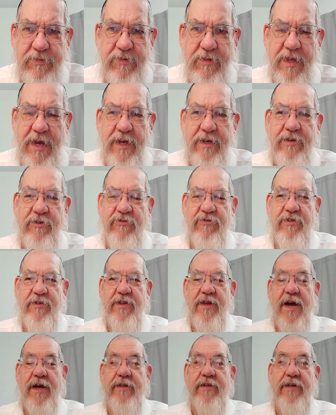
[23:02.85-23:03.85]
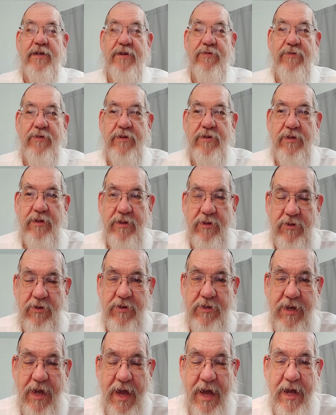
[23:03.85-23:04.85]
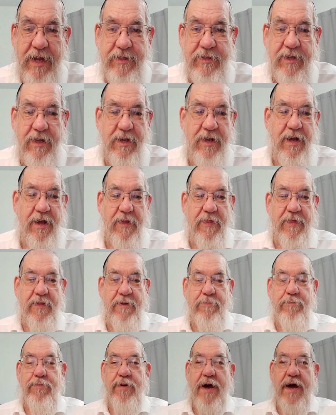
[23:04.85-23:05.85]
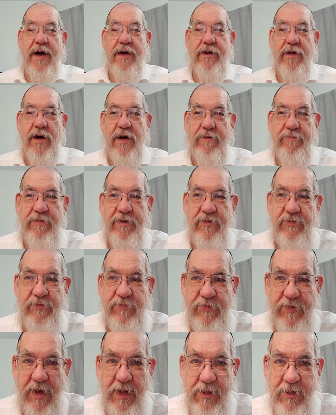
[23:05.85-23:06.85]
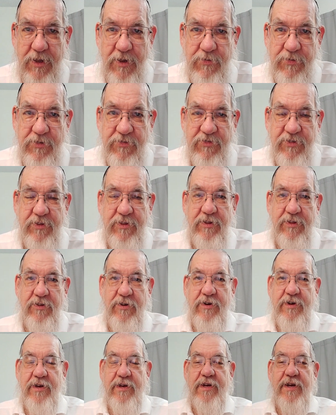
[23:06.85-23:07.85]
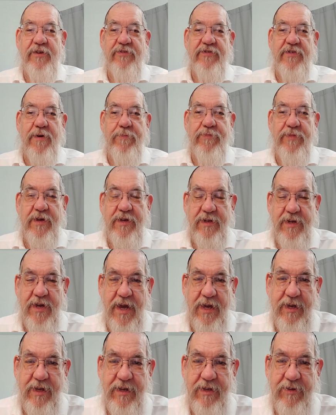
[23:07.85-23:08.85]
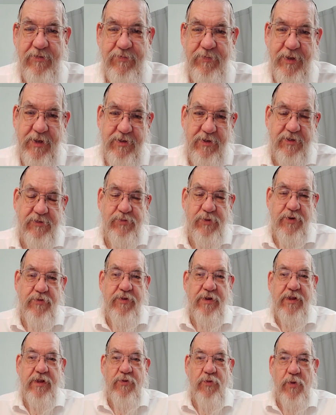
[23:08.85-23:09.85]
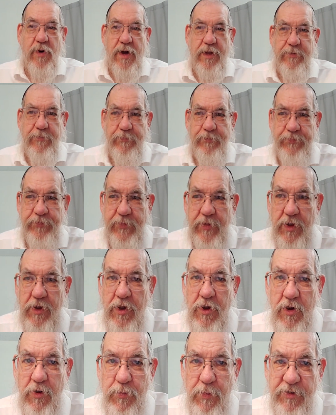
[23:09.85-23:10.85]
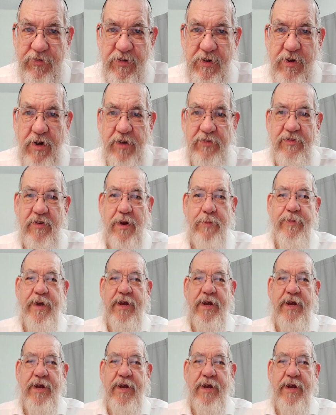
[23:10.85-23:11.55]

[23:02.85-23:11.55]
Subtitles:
of that, he should not even look at the bad of his fellow. He shouldn't look at it as something negative, because we're really one. Like the Alter